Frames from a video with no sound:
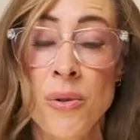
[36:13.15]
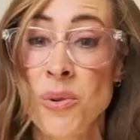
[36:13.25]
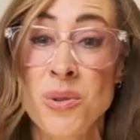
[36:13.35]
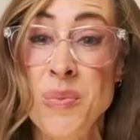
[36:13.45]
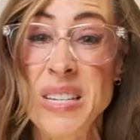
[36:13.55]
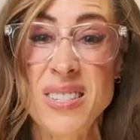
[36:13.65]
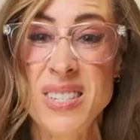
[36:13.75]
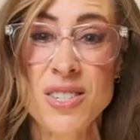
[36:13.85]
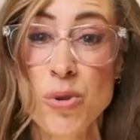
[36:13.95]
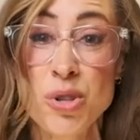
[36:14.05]
And those meat
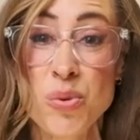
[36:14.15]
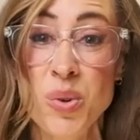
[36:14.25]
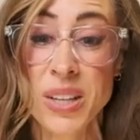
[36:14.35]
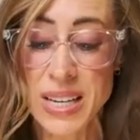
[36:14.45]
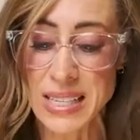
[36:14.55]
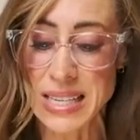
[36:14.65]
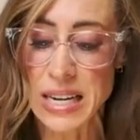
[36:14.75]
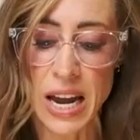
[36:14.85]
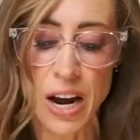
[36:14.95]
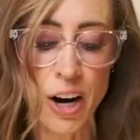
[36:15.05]
sticks are just really easy
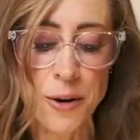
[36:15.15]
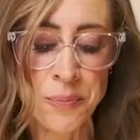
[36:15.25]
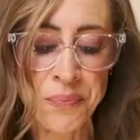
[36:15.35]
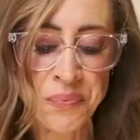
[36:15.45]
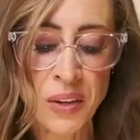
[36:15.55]
to carry.